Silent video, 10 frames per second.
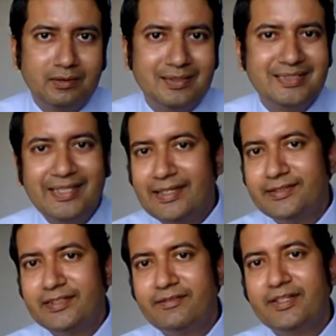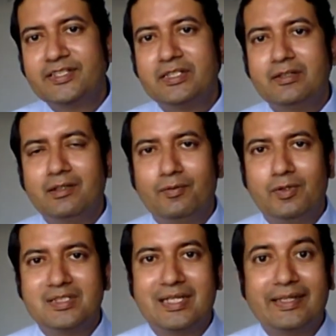The second generation
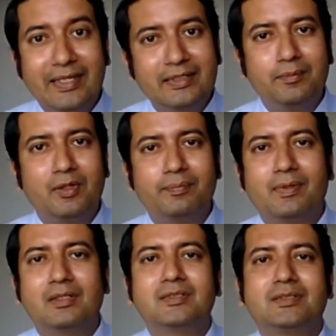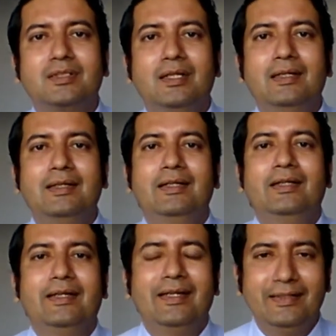was again about process.
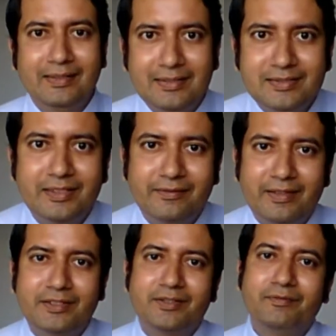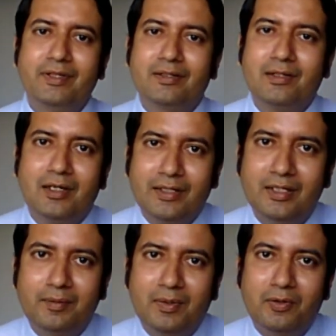In this generation, we are talking
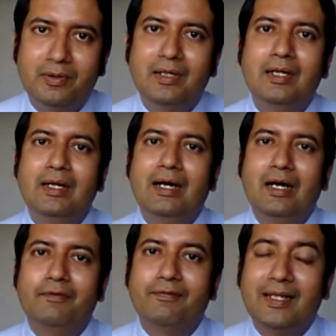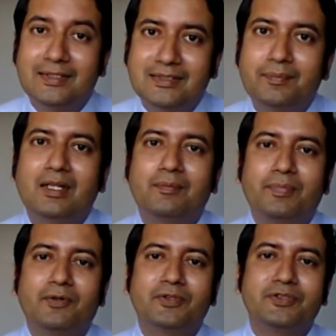about a flexible
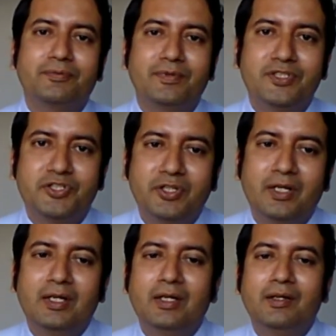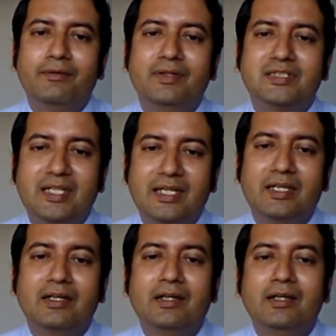approach, which we
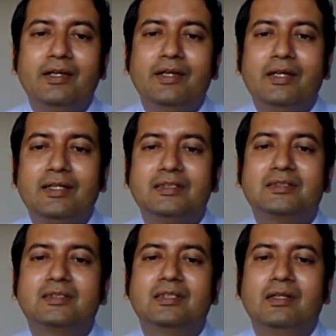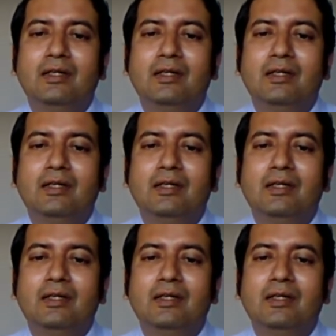say is